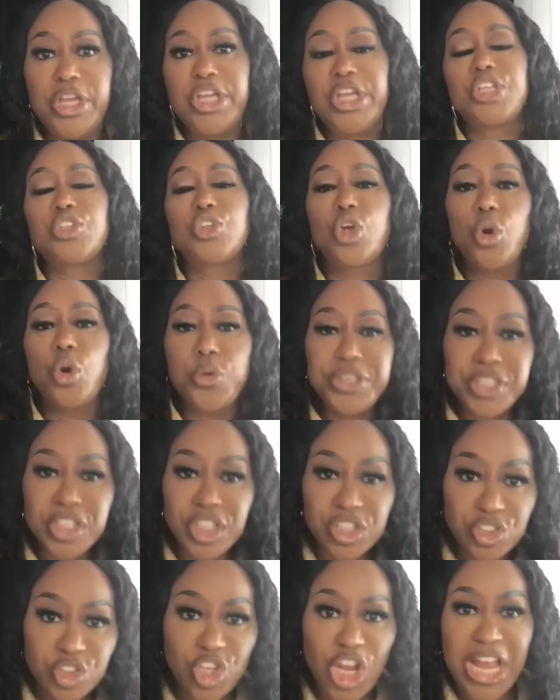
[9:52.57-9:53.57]
is going
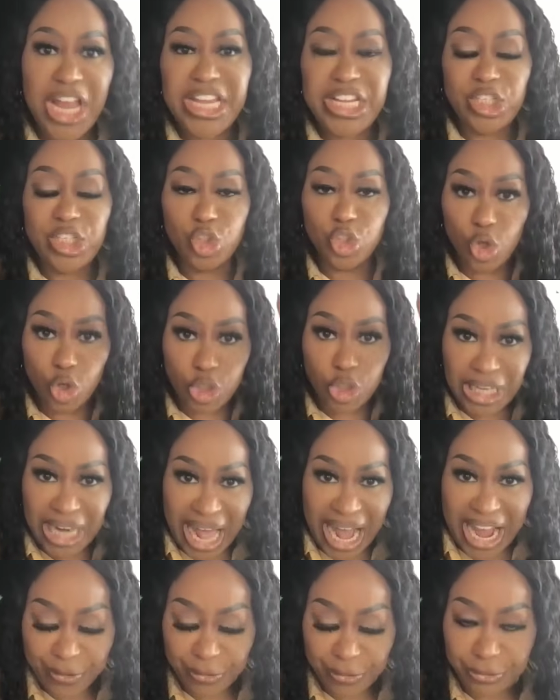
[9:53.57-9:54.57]
to change your
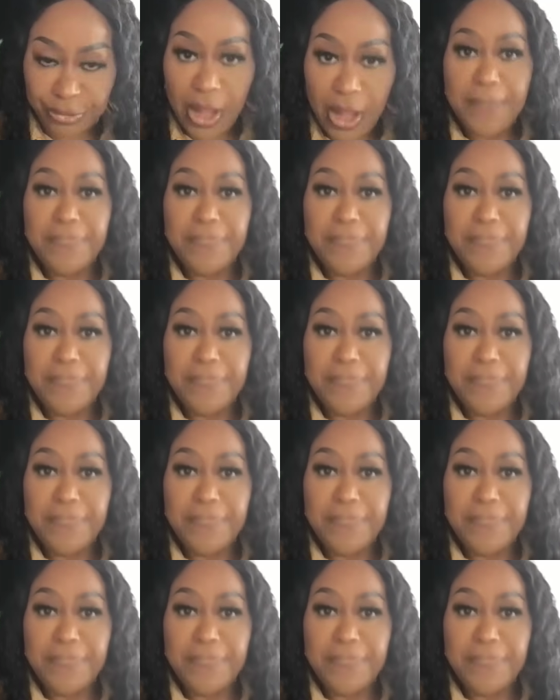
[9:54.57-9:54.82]
life.